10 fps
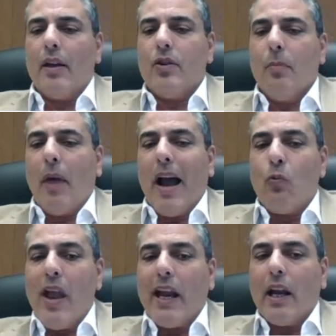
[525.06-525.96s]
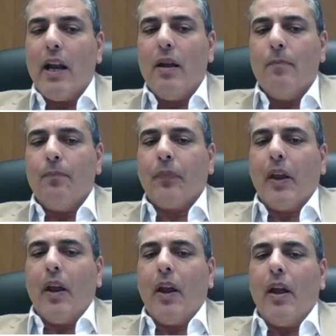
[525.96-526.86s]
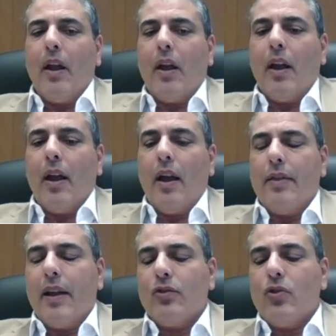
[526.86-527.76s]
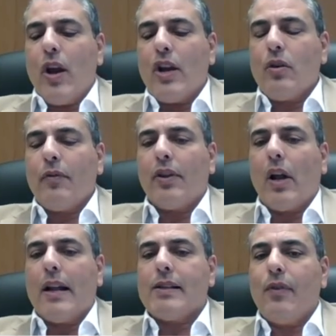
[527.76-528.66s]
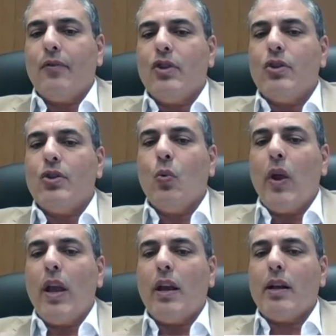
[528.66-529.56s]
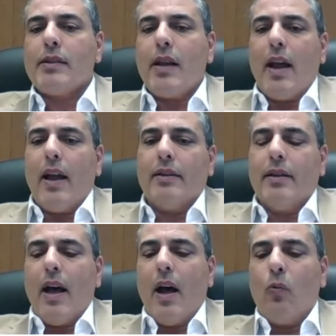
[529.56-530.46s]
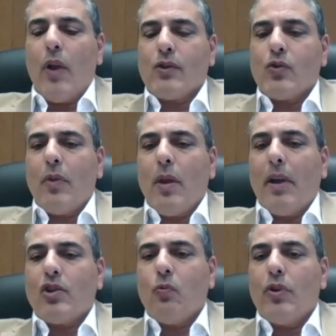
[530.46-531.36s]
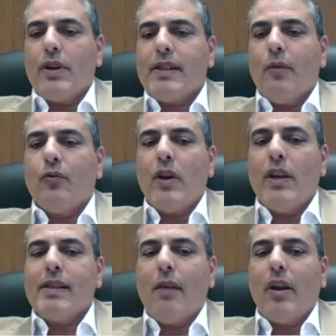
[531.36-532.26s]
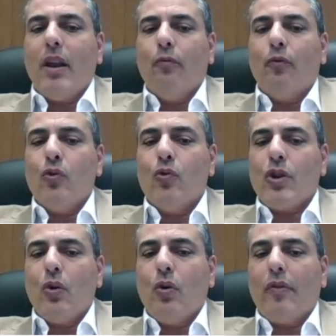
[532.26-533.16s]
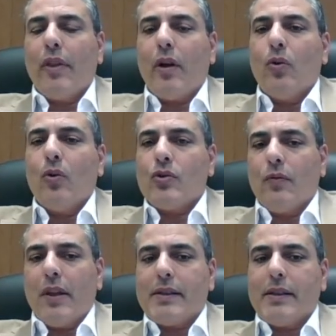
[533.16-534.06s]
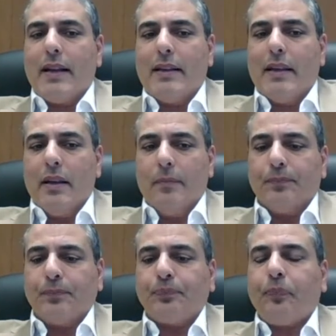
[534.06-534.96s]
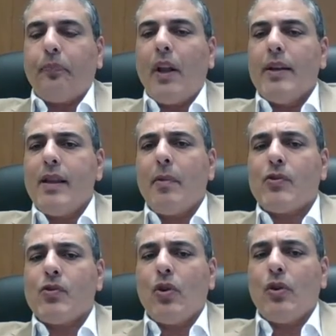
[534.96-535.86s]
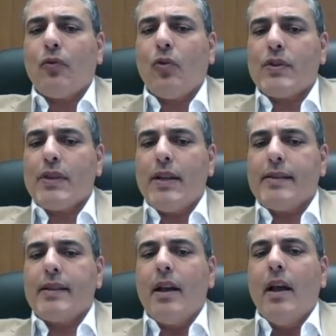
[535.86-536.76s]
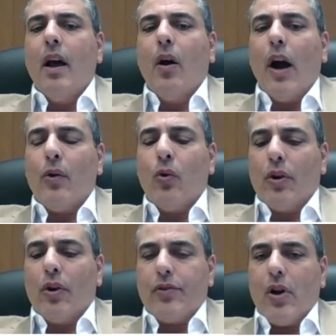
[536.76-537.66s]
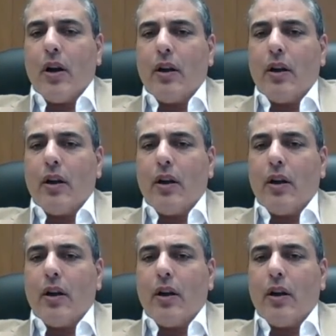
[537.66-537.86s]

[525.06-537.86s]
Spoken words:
bi-weekly. The duration of the trial is 52 weeks, and we assume the patient will receive 27 infusions over the course of the study. Systemic steroid, of course, is an oral drug.